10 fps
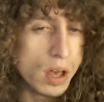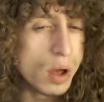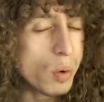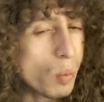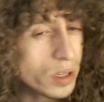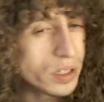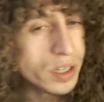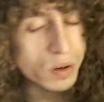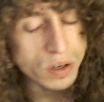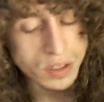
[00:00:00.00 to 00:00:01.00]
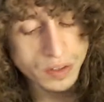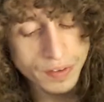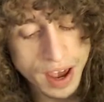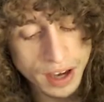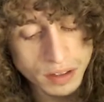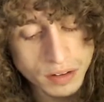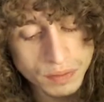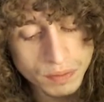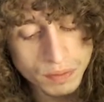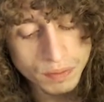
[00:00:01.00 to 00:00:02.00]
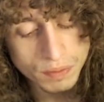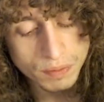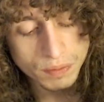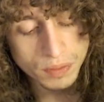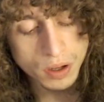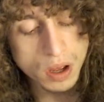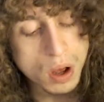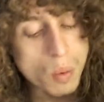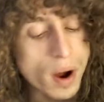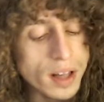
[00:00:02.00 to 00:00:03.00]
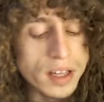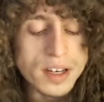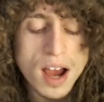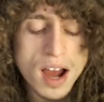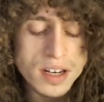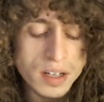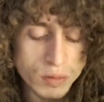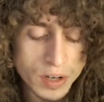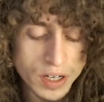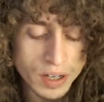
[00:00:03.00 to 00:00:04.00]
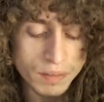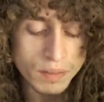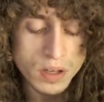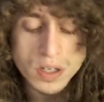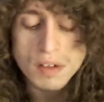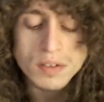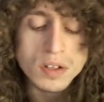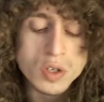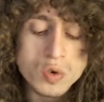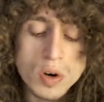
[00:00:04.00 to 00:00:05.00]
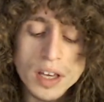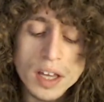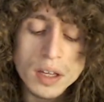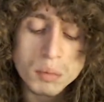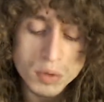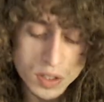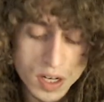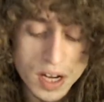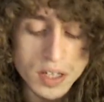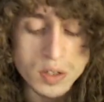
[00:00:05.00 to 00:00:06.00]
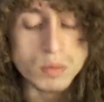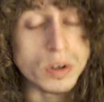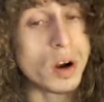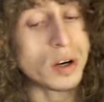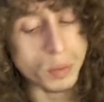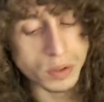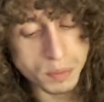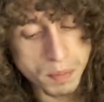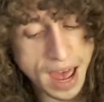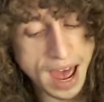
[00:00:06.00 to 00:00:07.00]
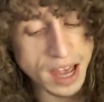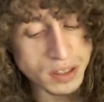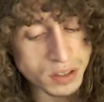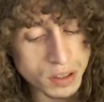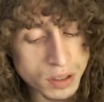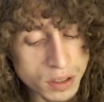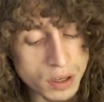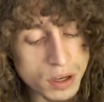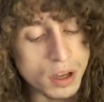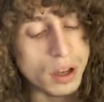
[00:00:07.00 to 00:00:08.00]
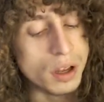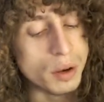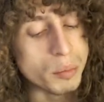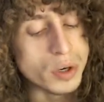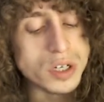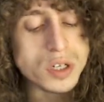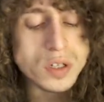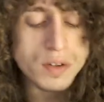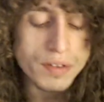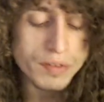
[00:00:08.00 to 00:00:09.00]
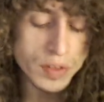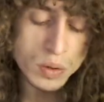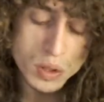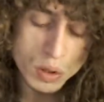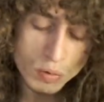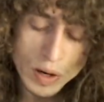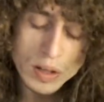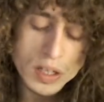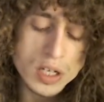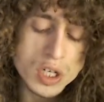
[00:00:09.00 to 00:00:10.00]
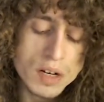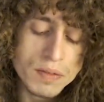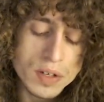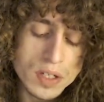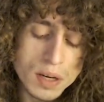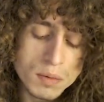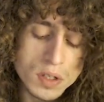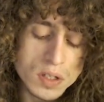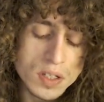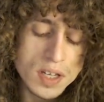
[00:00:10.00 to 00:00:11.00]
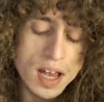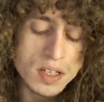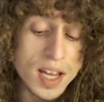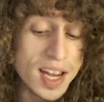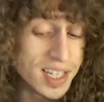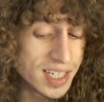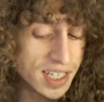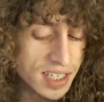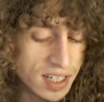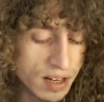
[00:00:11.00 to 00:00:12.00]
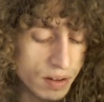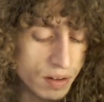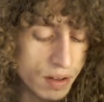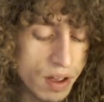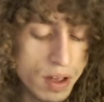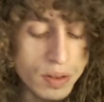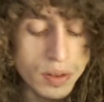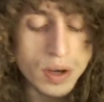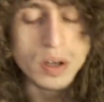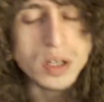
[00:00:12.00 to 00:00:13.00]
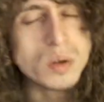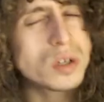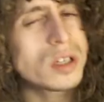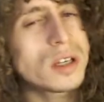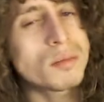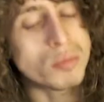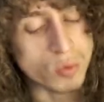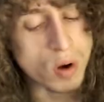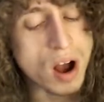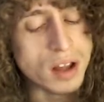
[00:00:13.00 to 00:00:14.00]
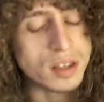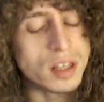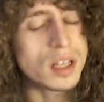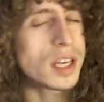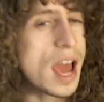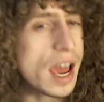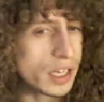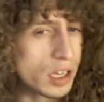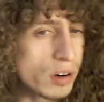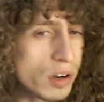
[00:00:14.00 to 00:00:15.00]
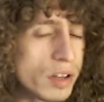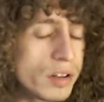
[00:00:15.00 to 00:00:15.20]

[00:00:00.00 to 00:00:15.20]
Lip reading: One curious fact: while a Nadi reading is often strikingly precise regarding one's past, predictions of the future rarely achieve the same success at detail, though they are usually broadly accurate.